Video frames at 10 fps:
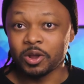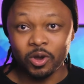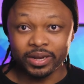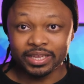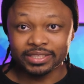
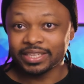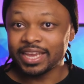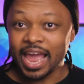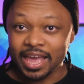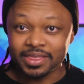
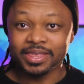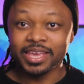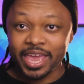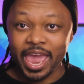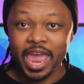honestly, I
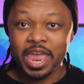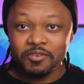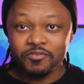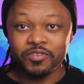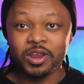think
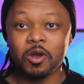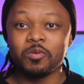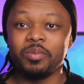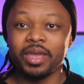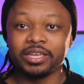every O
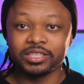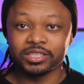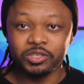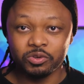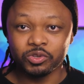B
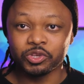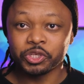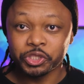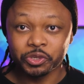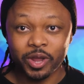S user
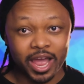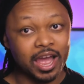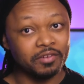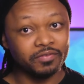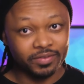should
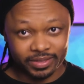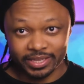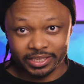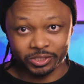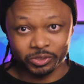have
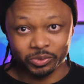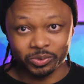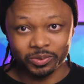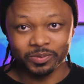this tool.